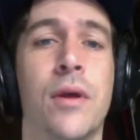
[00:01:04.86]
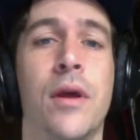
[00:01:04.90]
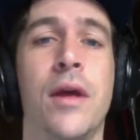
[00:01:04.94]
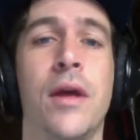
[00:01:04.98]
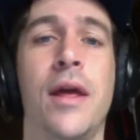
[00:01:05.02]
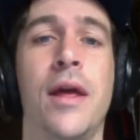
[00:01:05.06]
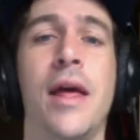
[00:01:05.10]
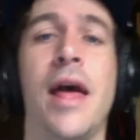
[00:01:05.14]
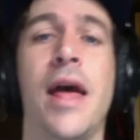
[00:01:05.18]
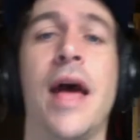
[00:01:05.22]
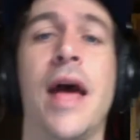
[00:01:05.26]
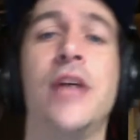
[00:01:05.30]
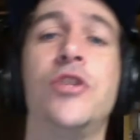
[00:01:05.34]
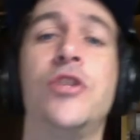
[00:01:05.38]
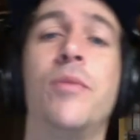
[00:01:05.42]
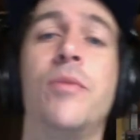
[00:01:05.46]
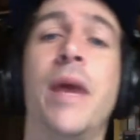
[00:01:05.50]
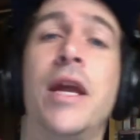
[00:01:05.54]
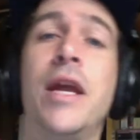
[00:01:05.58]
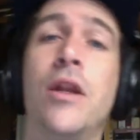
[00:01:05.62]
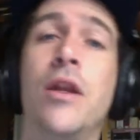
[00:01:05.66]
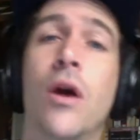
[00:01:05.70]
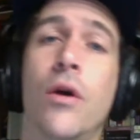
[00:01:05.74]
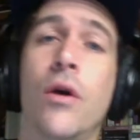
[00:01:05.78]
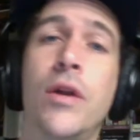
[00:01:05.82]
As you may
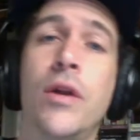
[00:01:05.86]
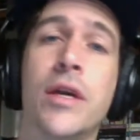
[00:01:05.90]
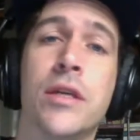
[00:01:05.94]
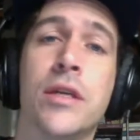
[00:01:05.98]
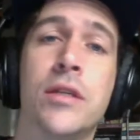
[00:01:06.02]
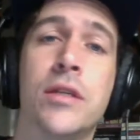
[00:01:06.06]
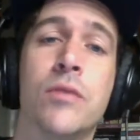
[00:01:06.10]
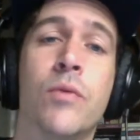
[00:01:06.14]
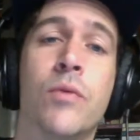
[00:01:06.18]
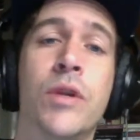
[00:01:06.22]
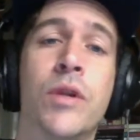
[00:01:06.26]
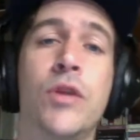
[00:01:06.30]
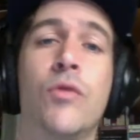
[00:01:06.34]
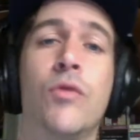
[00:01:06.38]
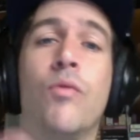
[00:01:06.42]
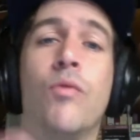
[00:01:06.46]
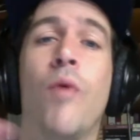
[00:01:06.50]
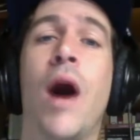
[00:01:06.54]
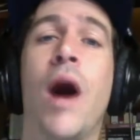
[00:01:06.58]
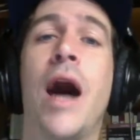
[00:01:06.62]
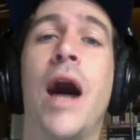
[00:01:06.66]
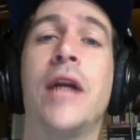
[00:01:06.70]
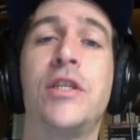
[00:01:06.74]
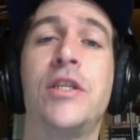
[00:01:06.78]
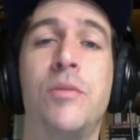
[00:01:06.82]
notice when you
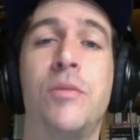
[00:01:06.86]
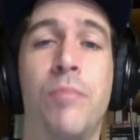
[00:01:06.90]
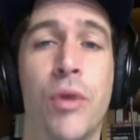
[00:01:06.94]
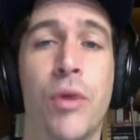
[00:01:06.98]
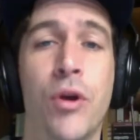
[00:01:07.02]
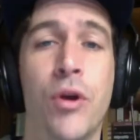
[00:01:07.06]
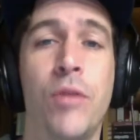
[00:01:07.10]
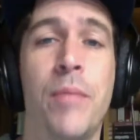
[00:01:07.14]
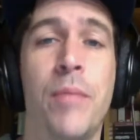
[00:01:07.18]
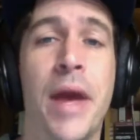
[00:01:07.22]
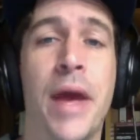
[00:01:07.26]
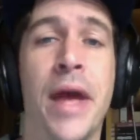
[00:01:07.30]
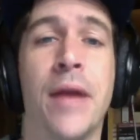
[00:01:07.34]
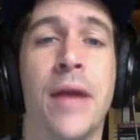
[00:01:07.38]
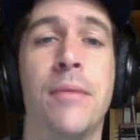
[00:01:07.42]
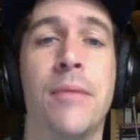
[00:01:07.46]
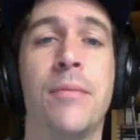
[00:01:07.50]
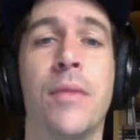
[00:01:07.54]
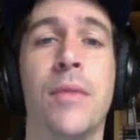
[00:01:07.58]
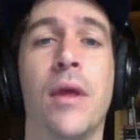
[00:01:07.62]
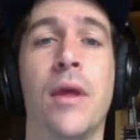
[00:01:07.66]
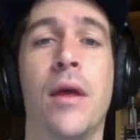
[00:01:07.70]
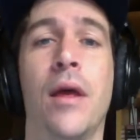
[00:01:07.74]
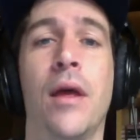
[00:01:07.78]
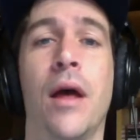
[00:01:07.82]
watch Birdman,
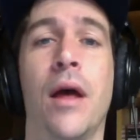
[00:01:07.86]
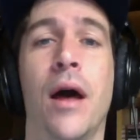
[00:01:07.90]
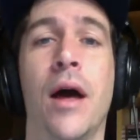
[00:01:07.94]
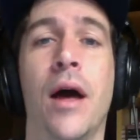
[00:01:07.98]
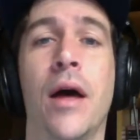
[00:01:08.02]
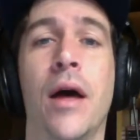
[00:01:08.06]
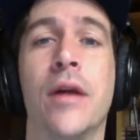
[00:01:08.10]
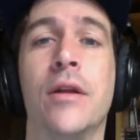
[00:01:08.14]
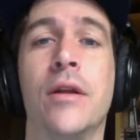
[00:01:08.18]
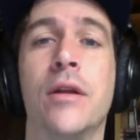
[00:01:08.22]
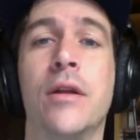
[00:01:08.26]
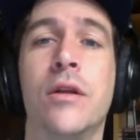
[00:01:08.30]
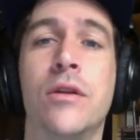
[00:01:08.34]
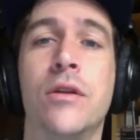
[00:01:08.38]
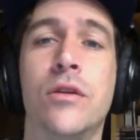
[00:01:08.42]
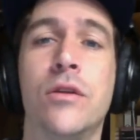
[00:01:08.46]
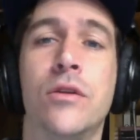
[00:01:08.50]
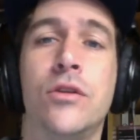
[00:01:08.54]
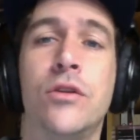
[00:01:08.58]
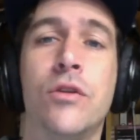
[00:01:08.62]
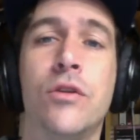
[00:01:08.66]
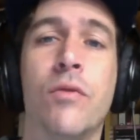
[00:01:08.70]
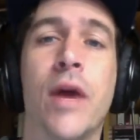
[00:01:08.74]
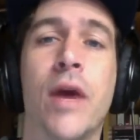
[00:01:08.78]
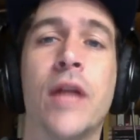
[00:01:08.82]

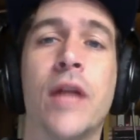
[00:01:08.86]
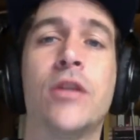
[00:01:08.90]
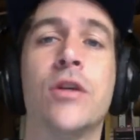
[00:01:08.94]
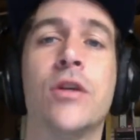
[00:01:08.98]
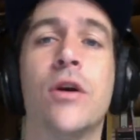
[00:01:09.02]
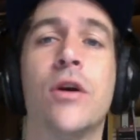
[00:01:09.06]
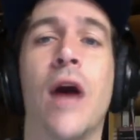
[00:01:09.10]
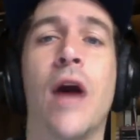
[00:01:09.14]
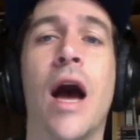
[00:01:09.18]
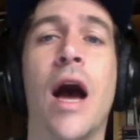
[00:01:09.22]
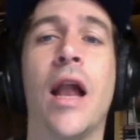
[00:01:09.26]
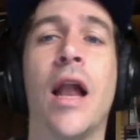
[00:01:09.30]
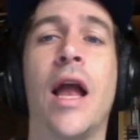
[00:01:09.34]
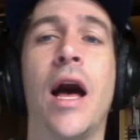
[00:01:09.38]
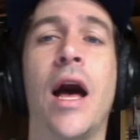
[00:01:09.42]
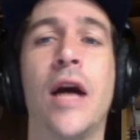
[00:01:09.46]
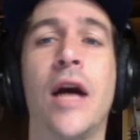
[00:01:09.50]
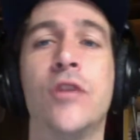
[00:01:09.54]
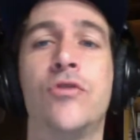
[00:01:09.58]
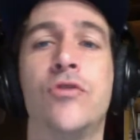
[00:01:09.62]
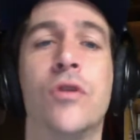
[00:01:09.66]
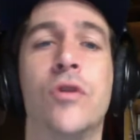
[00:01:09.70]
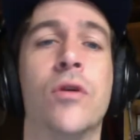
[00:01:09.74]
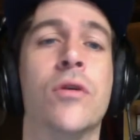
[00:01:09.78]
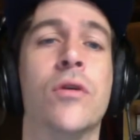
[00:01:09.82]
director
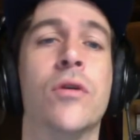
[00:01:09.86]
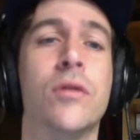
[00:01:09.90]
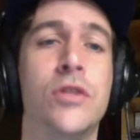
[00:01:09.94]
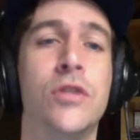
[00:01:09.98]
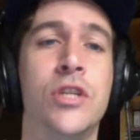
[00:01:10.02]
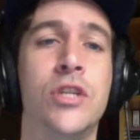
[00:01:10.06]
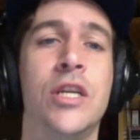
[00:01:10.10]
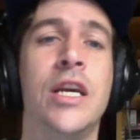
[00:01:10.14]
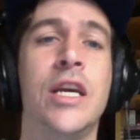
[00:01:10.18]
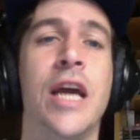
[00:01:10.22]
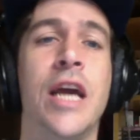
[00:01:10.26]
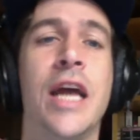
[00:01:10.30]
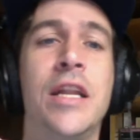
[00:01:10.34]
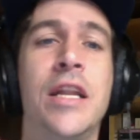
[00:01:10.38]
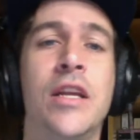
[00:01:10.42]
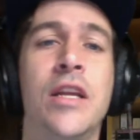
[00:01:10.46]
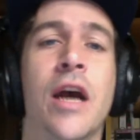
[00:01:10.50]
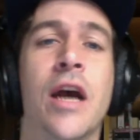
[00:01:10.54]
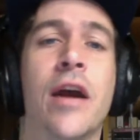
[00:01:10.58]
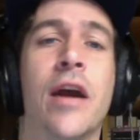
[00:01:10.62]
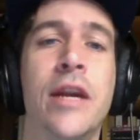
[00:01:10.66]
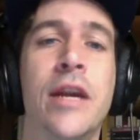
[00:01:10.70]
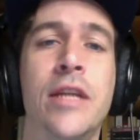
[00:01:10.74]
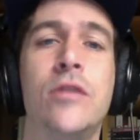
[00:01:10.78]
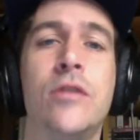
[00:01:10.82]
Alejandro G.
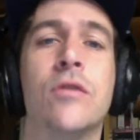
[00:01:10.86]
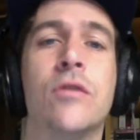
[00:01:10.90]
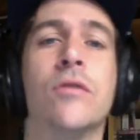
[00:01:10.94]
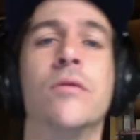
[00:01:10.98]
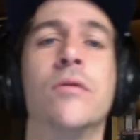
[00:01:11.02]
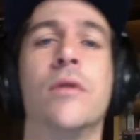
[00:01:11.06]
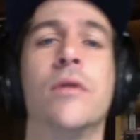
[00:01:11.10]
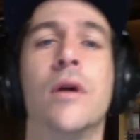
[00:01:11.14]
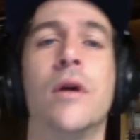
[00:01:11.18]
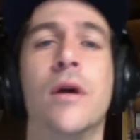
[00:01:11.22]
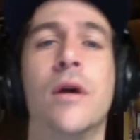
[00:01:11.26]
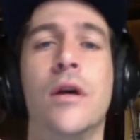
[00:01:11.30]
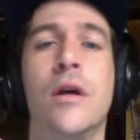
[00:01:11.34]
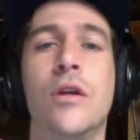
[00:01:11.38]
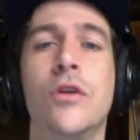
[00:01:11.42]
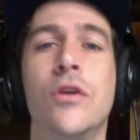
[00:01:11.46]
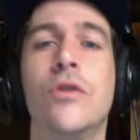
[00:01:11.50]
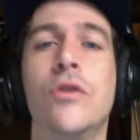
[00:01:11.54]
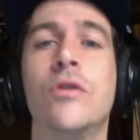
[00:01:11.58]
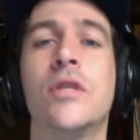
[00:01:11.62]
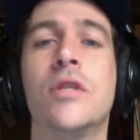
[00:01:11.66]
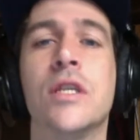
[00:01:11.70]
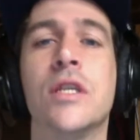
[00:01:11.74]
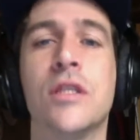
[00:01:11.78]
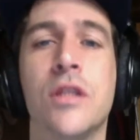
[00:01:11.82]
Iñárritu
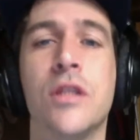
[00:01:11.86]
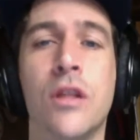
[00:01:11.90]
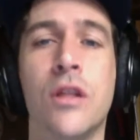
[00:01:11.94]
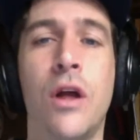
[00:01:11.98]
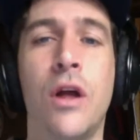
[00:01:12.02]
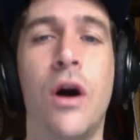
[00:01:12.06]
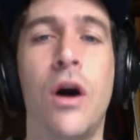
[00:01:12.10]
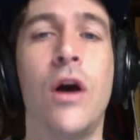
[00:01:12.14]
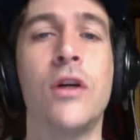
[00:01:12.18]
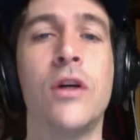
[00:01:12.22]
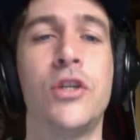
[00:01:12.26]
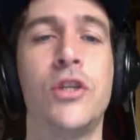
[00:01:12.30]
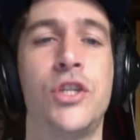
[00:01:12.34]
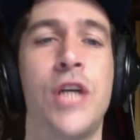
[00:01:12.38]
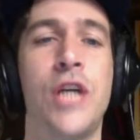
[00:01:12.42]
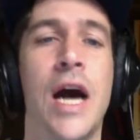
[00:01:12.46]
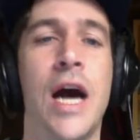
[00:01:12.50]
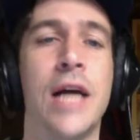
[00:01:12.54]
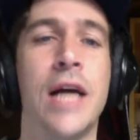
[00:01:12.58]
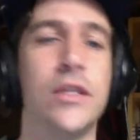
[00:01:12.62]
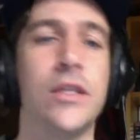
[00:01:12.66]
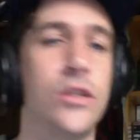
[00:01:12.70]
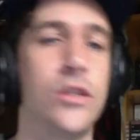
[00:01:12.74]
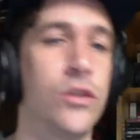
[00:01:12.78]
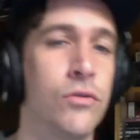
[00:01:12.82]
uses long
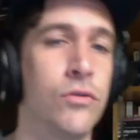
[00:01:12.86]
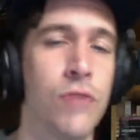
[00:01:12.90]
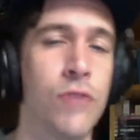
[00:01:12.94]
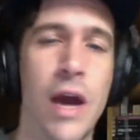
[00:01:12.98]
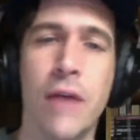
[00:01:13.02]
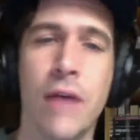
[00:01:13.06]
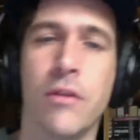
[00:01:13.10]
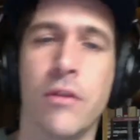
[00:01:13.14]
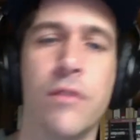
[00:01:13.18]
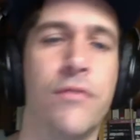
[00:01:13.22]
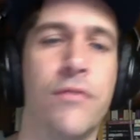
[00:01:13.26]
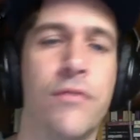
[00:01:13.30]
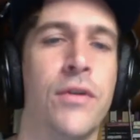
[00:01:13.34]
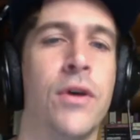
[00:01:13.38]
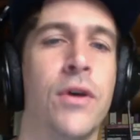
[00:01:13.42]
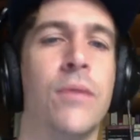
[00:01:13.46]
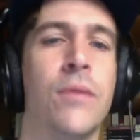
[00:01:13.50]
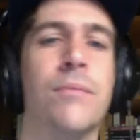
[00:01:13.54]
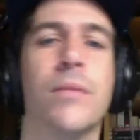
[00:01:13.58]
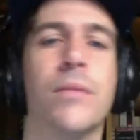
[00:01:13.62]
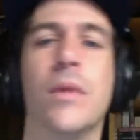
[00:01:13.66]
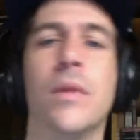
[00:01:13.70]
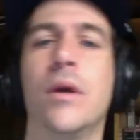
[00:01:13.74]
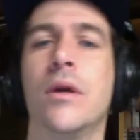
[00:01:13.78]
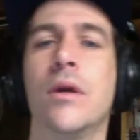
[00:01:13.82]
shots throughout the film,
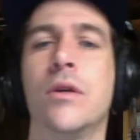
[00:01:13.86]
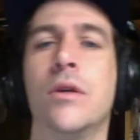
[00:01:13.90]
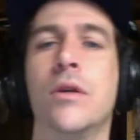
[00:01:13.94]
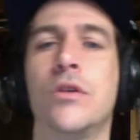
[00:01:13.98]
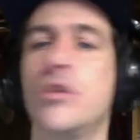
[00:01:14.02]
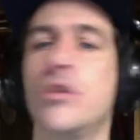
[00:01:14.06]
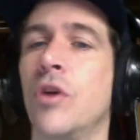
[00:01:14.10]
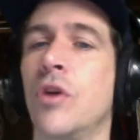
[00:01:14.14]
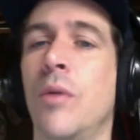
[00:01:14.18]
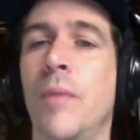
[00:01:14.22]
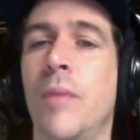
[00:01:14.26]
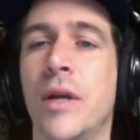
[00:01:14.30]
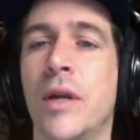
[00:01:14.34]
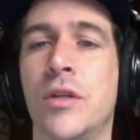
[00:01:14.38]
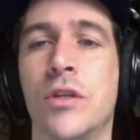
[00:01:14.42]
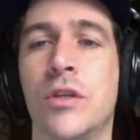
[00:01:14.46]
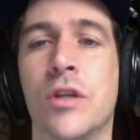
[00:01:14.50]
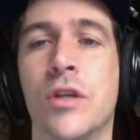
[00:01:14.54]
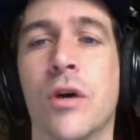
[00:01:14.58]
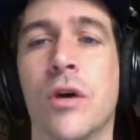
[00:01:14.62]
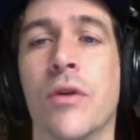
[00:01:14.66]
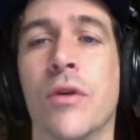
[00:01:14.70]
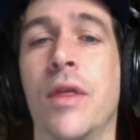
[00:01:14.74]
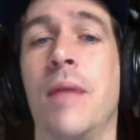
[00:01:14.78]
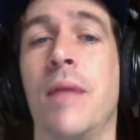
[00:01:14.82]
so much
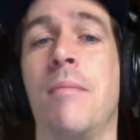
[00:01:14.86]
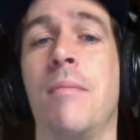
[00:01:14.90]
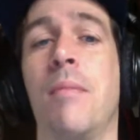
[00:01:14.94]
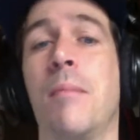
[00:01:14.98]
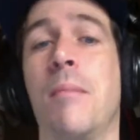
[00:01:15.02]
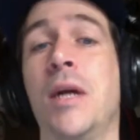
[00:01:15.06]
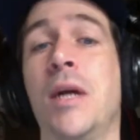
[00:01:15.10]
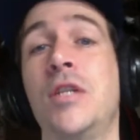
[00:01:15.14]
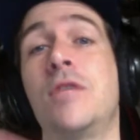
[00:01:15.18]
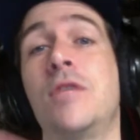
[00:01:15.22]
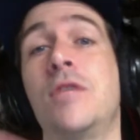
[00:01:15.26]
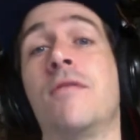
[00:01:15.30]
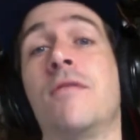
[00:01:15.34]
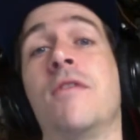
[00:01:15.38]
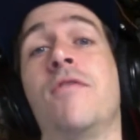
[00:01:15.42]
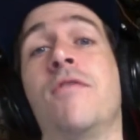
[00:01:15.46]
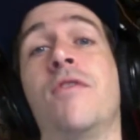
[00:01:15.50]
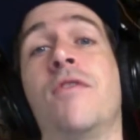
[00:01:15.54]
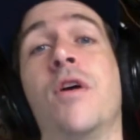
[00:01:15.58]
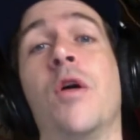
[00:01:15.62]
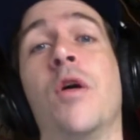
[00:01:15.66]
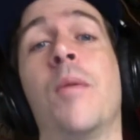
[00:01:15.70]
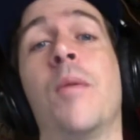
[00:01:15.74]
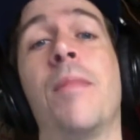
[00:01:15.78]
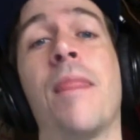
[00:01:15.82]
so that much of the
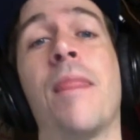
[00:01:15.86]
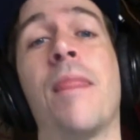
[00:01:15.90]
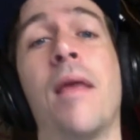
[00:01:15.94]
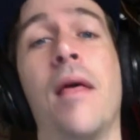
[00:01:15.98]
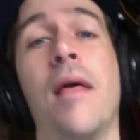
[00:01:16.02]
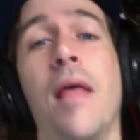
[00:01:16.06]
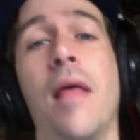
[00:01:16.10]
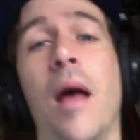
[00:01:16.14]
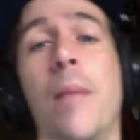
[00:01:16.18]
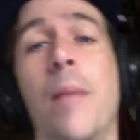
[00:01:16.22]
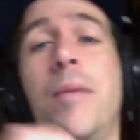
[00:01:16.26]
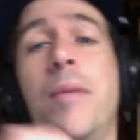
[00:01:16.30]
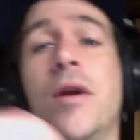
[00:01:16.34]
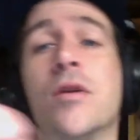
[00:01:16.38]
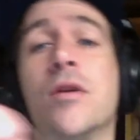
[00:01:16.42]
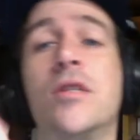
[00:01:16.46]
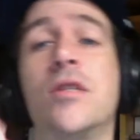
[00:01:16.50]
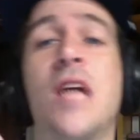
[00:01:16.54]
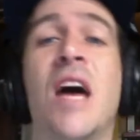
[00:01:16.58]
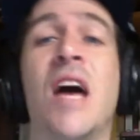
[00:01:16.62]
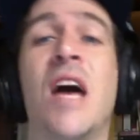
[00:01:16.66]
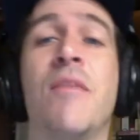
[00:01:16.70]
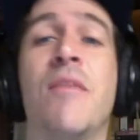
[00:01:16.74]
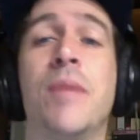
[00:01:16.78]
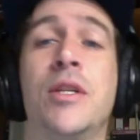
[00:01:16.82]
film appears to
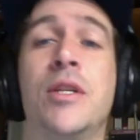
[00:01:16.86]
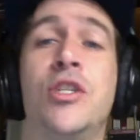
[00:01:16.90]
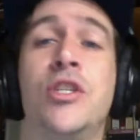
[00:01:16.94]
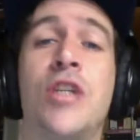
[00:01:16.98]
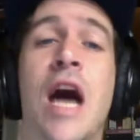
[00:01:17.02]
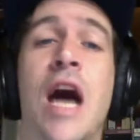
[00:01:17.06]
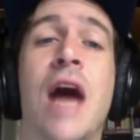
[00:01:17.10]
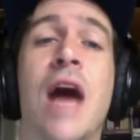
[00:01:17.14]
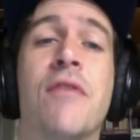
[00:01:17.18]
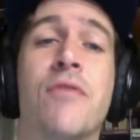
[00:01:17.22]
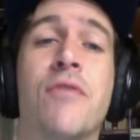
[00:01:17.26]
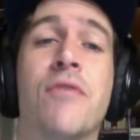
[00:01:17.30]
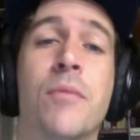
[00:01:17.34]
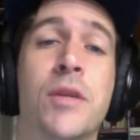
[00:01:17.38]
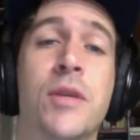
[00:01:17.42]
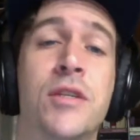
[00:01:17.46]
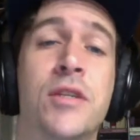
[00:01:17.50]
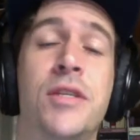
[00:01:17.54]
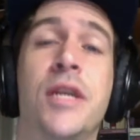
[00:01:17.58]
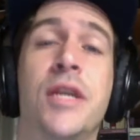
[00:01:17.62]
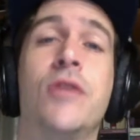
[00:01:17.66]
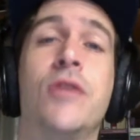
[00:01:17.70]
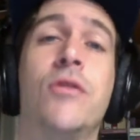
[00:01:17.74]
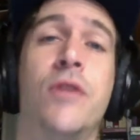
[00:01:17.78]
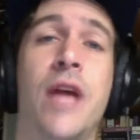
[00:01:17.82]
have been shot from a
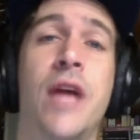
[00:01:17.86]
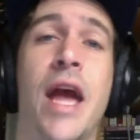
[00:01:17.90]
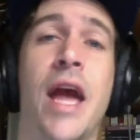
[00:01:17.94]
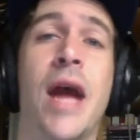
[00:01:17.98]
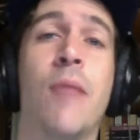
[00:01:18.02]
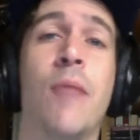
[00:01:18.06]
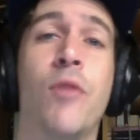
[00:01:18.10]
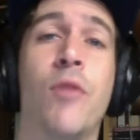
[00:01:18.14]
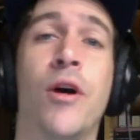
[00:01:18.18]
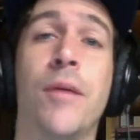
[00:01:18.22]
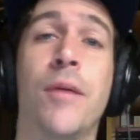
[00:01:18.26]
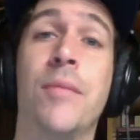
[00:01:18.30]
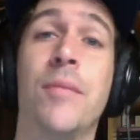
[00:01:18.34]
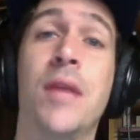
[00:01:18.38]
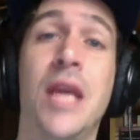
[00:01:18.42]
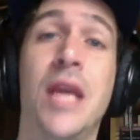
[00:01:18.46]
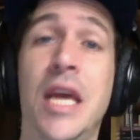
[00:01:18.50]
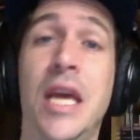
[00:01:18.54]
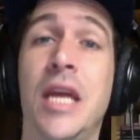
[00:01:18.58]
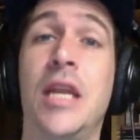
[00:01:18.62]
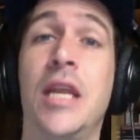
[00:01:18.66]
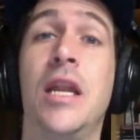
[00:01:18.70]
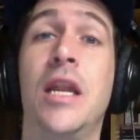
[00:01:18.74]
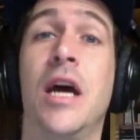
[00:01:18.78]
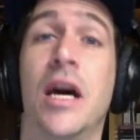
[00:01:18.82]
single camera
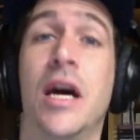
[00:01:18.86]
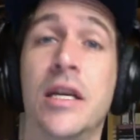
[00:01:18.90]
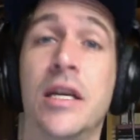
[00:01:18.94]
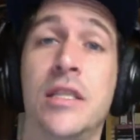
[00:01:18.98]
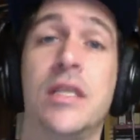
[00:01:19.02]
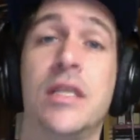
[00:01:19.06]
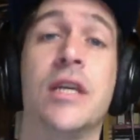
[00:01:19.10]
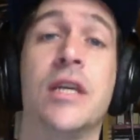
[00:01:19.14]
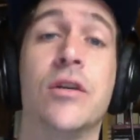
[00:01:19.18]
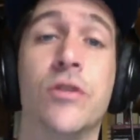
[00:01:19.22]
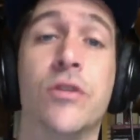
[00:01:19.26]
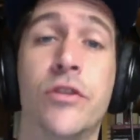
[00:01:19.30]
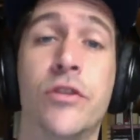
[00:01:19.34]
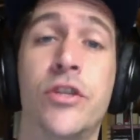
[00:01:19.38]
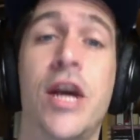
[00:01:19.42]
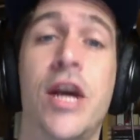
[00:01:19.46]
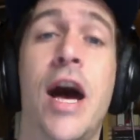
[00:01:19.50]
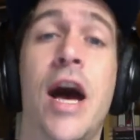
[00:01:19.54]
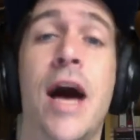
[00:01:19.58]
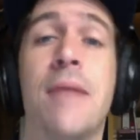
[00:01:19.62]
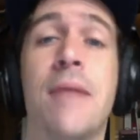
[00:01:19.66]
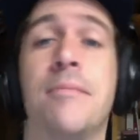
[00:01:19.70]
in a single shot.